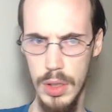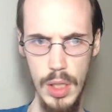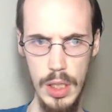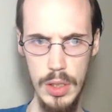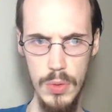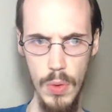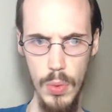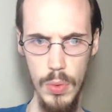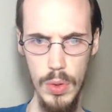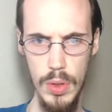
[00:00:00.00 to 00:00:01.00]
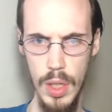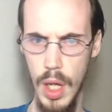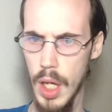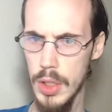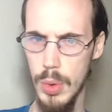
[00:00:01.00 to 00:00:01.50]
his throat.
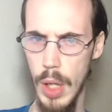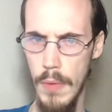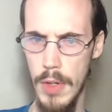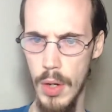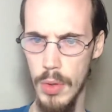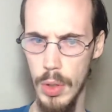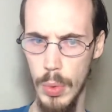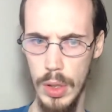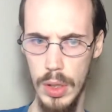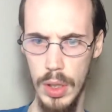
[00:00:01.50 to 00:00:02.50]
So dive her down didn't work.